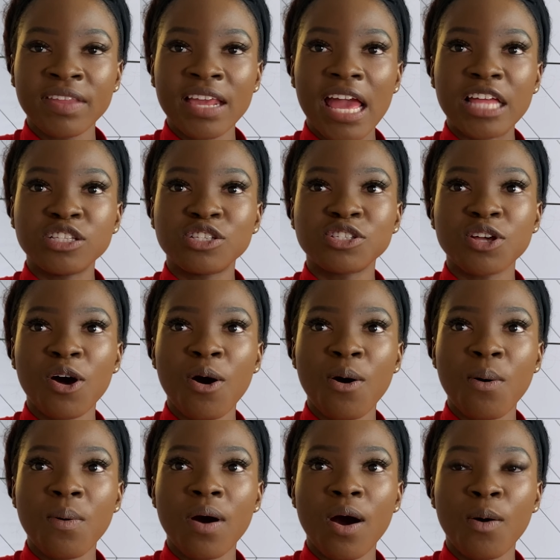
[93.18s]
And
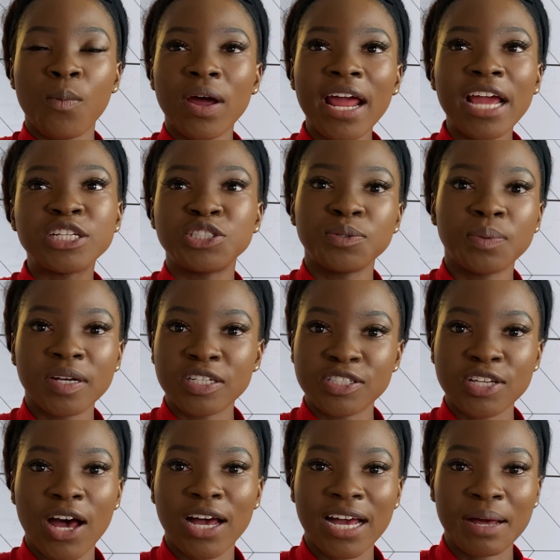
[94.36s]
so what I do want to
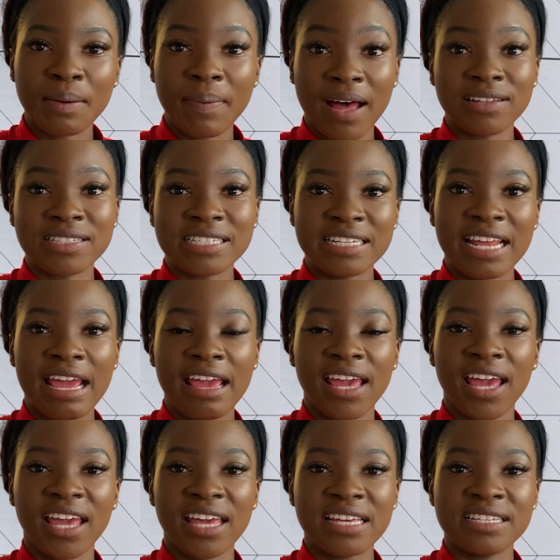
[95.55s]
talk about today
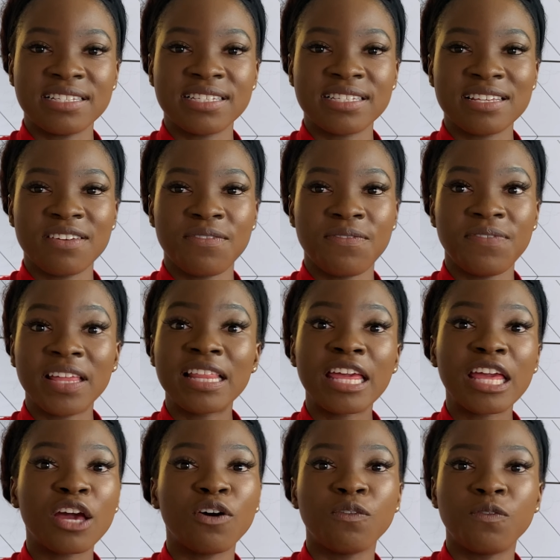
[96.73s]
is
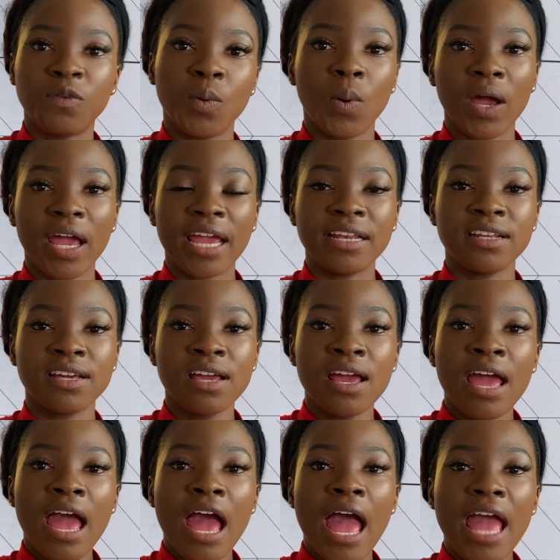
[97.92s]
filling a void.
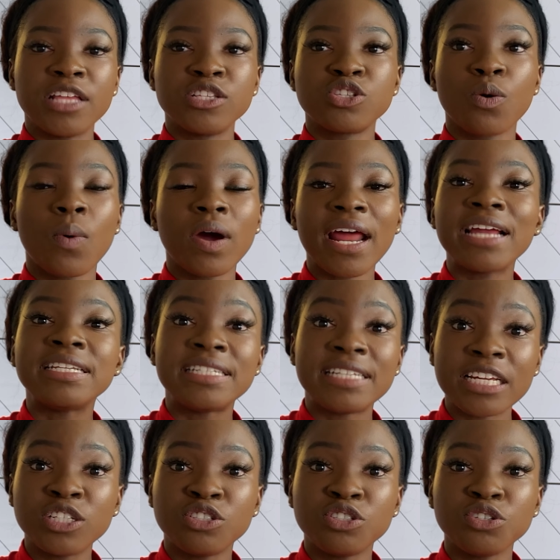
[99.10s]
And so what I
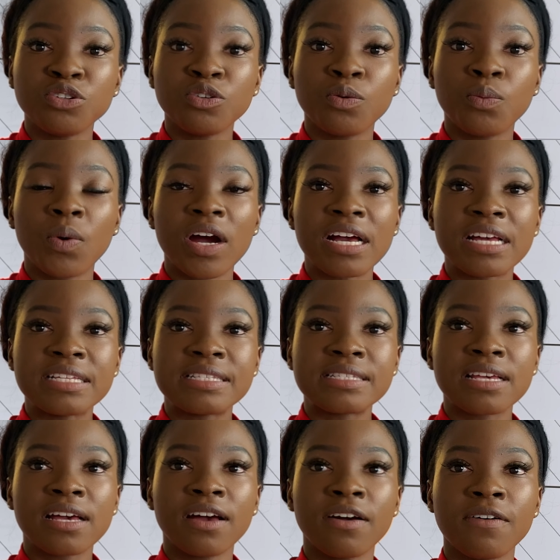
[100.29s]
did do was
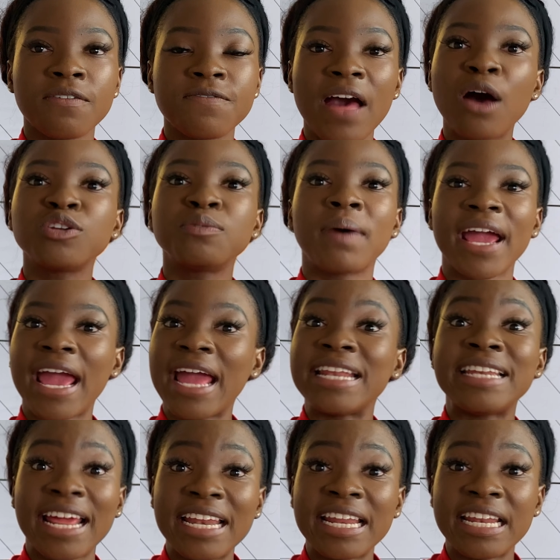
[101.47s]
found my
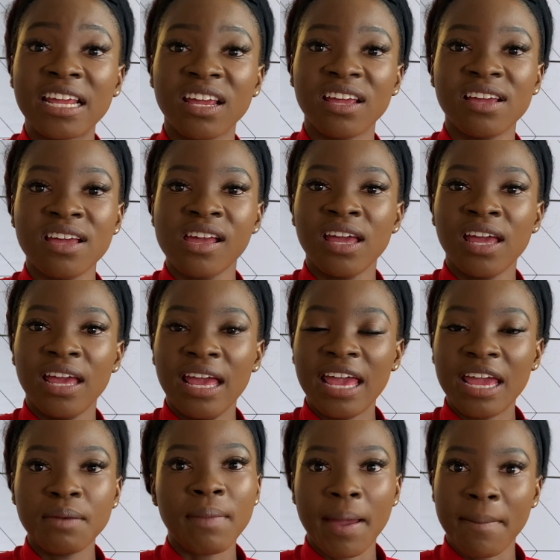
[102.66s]
identity
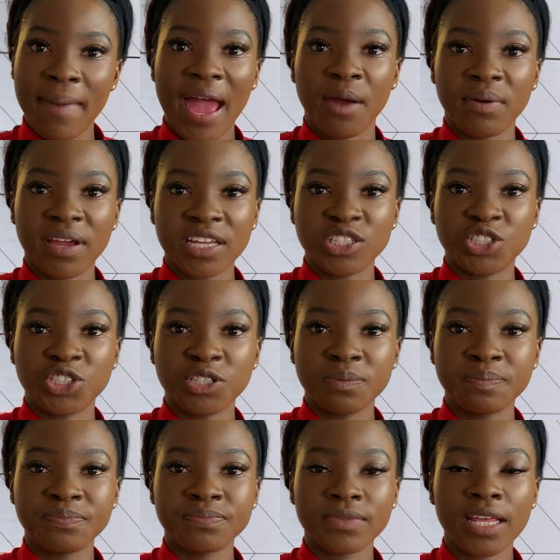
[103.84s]
in my marriage
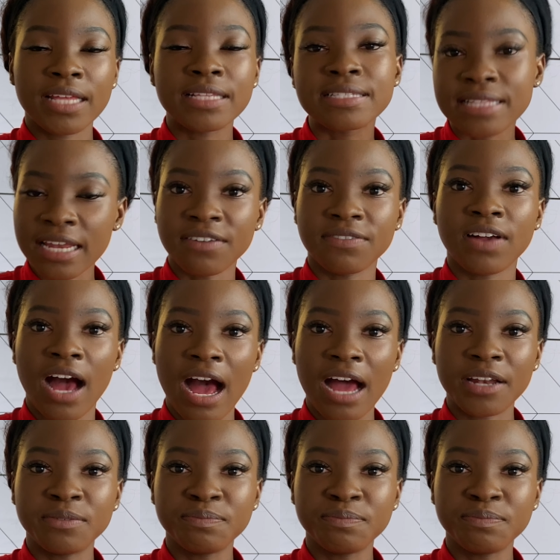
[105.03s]
instead of God.